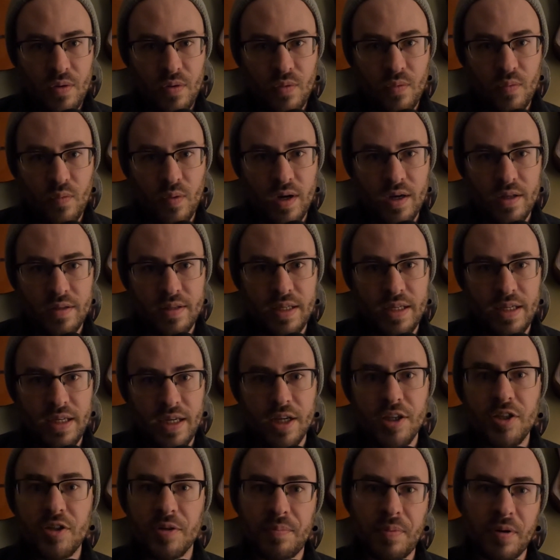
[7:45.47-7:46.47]
While the
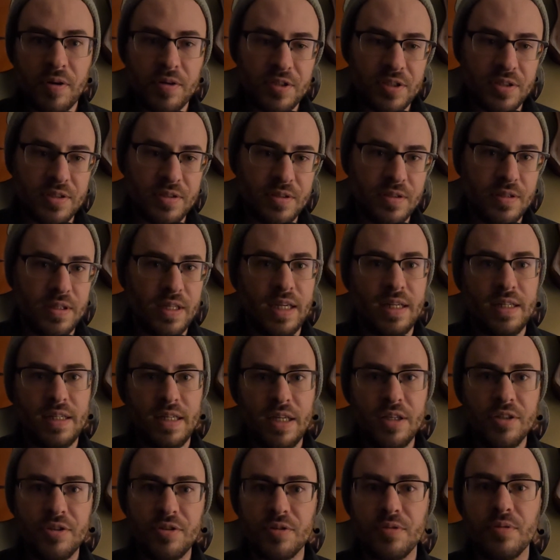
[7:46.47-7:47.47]
interpersonal and
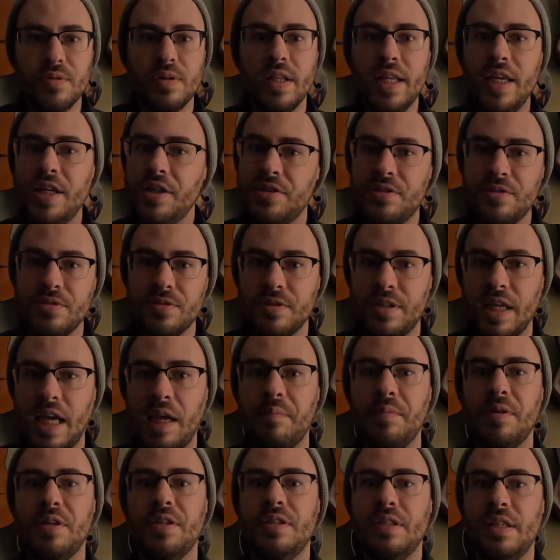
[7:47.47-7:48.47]
interrelational
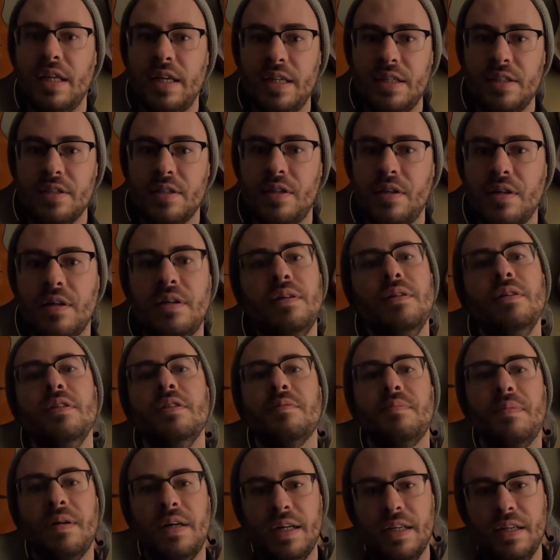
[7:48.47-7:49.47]
damage that is
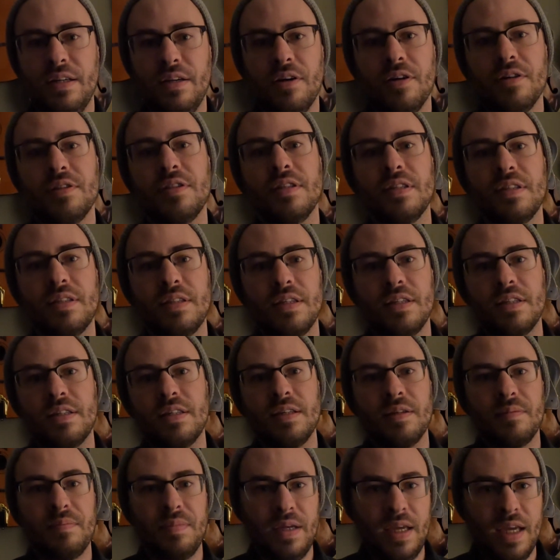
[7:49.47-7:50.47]
caused by
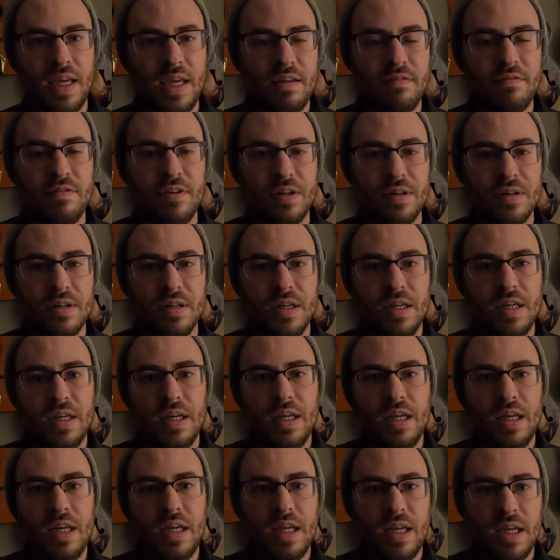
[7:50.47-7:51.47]
narcissistic behavior
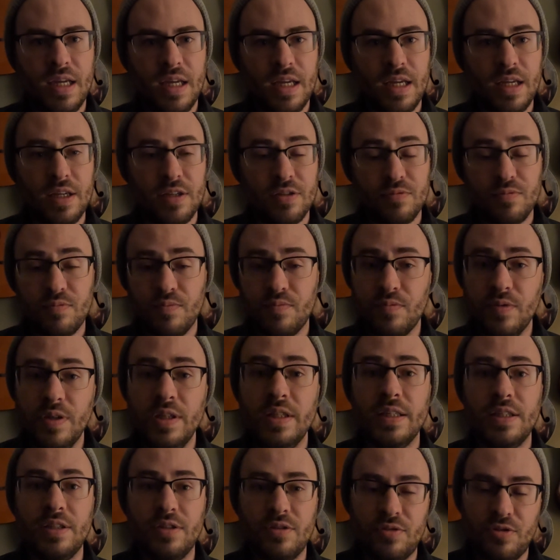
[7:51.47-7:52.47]
is
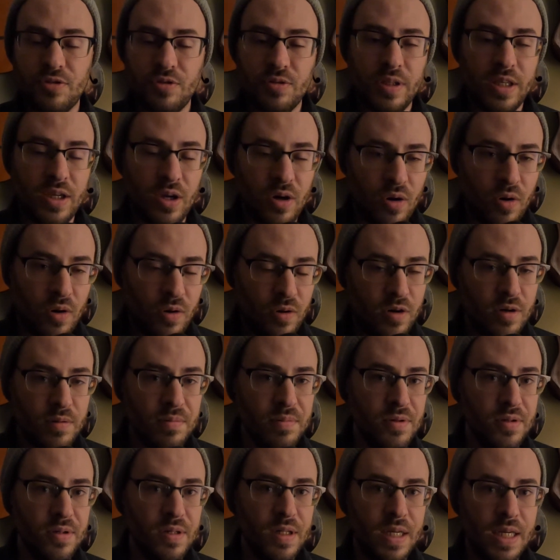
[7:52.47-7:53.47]
really truly
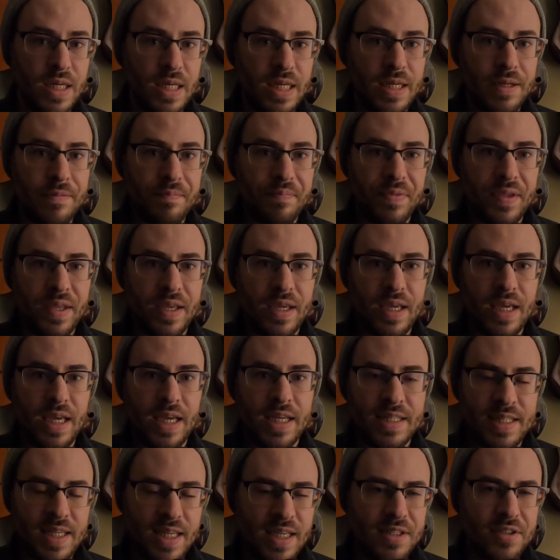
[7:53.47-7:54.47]
horrible,
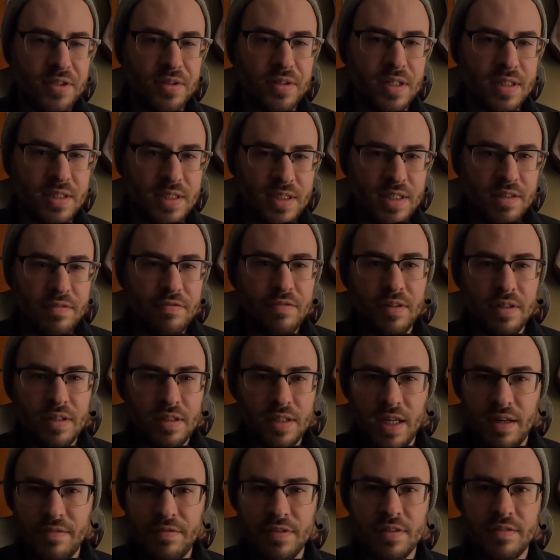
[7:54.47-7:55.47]
it takes on a different
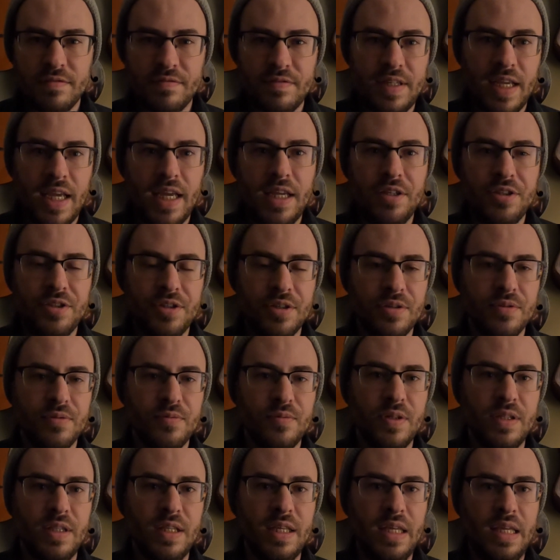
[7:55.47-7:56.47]
level of danger
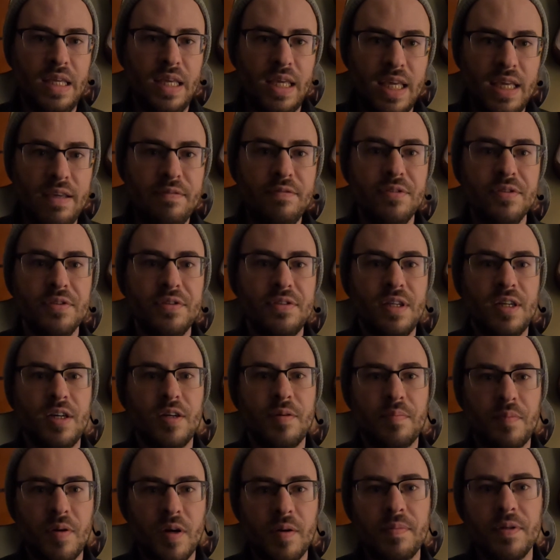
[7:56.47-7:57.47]
when the evils that are
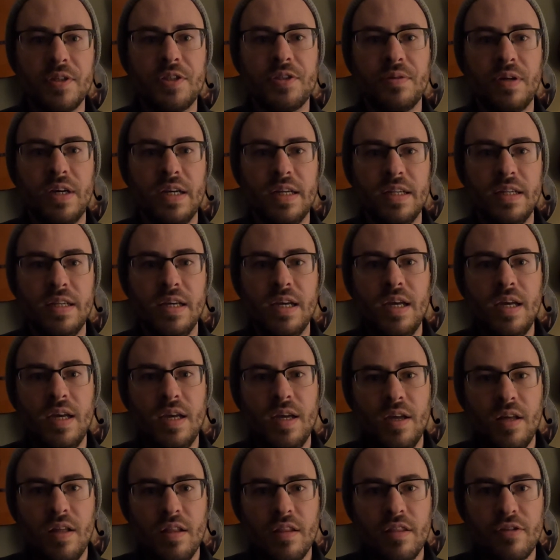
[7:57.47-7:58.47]
perpetrated
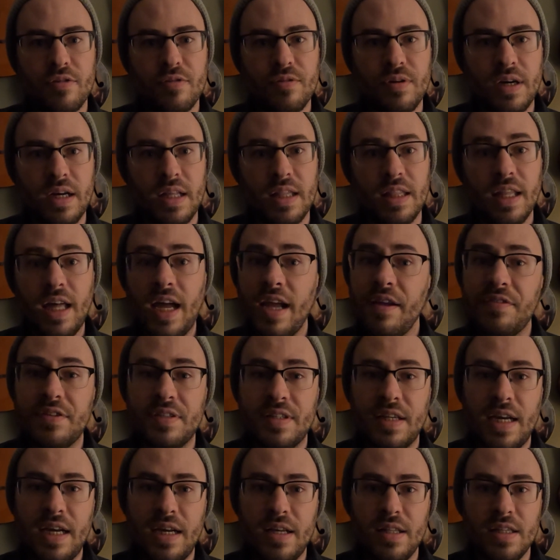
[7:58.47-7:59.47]
through a
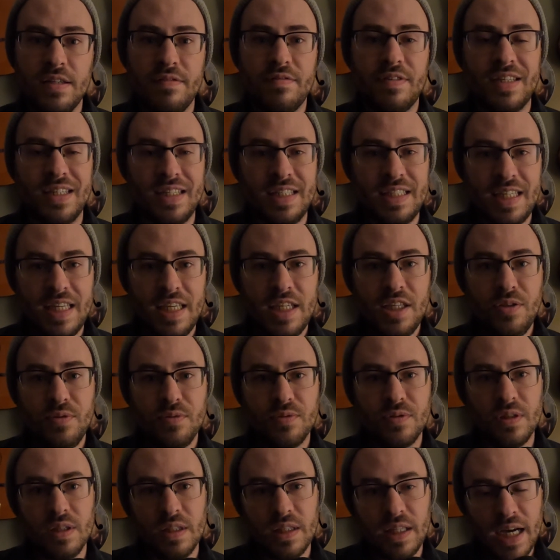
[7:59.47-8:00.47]
lifestyle of
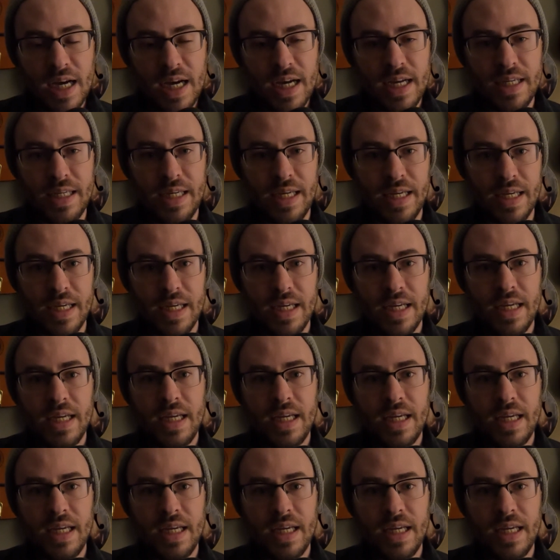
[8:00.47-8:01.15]
continual lying